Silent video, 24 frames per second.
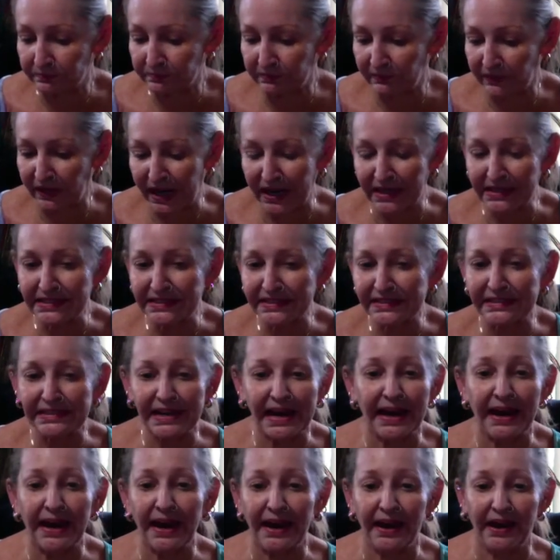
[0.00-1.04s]
not to
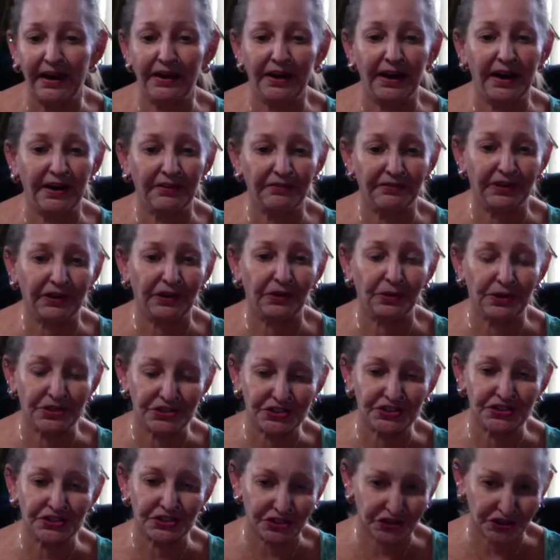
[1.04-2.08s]
say every
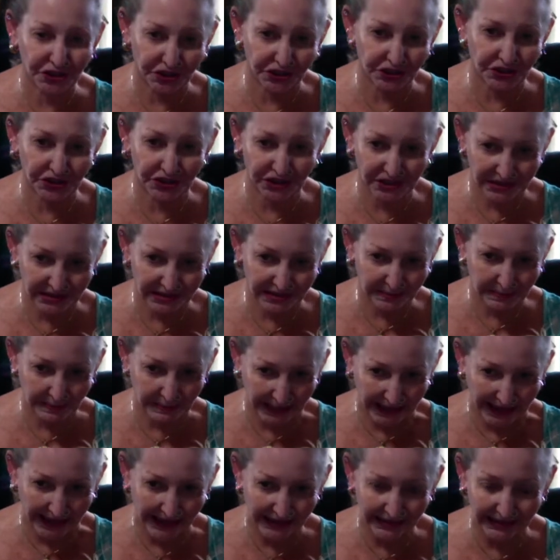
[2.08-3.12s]
Christian church is
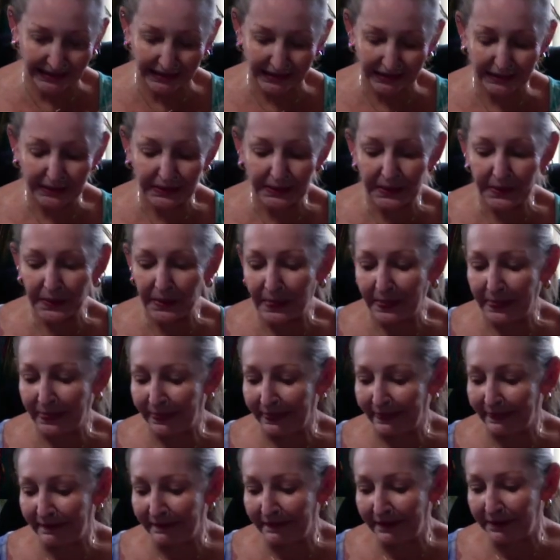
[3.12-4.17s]
bad,
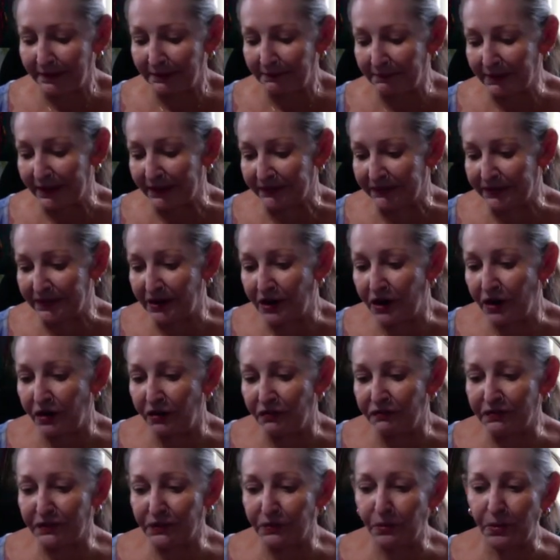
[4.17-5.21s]
but the
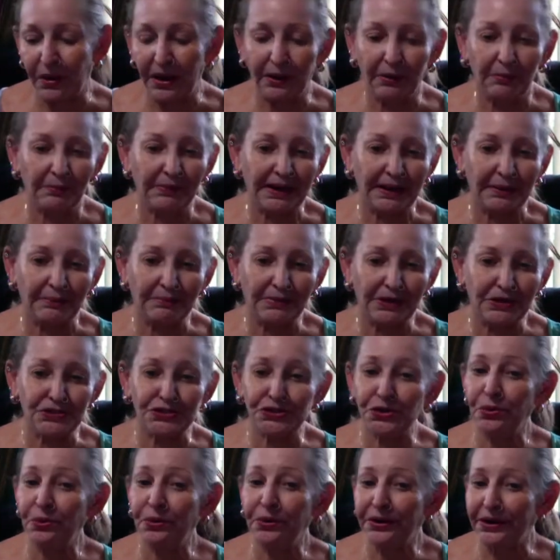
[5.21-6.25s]
overwhelming
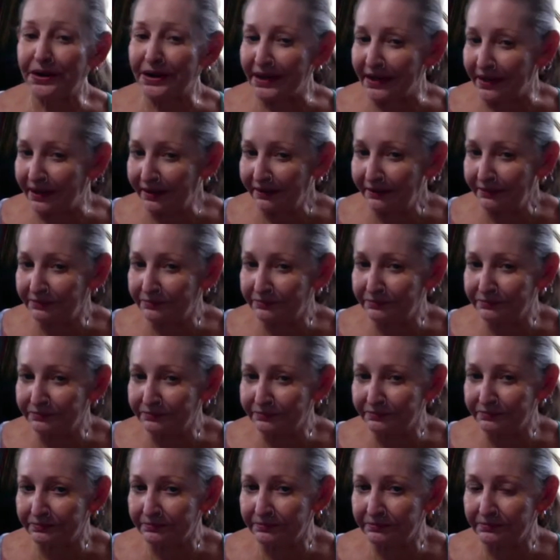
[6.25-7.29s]
majority
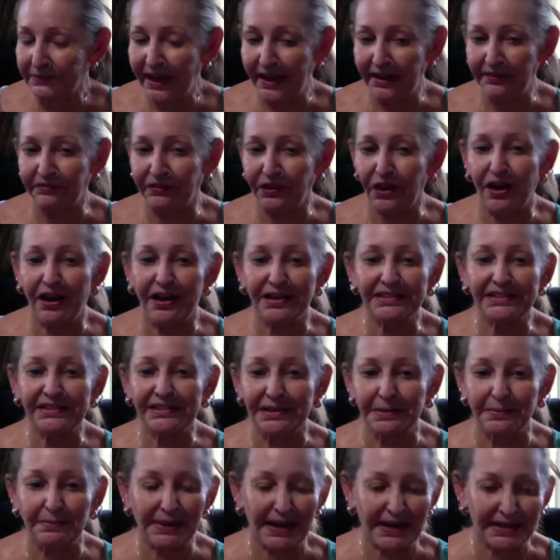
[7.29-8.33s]
have lost the
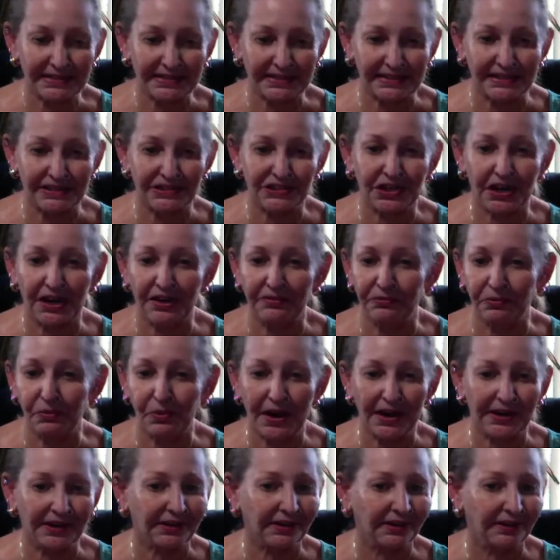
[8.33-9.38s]
message of
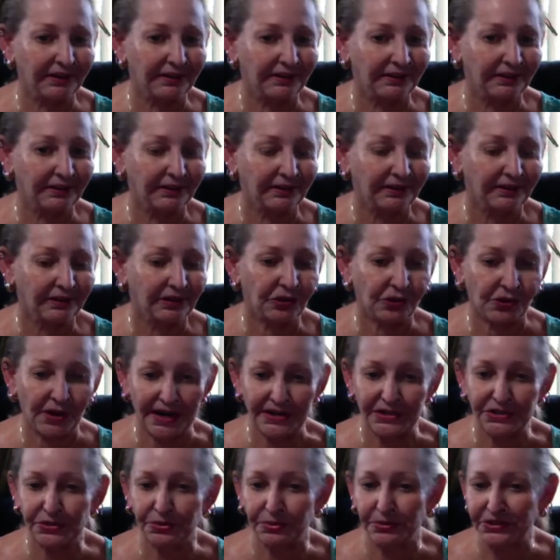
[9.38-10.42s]
what
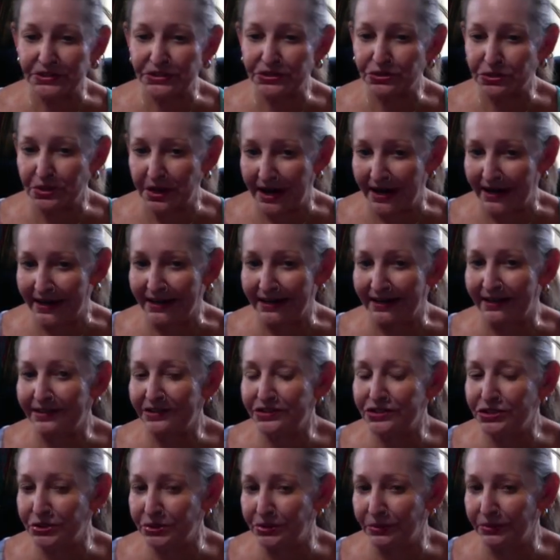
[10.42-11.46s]
Christ was trying
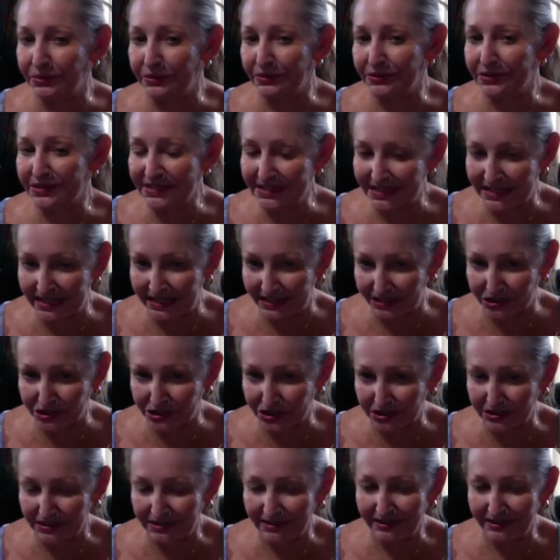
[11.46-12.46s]
to teach.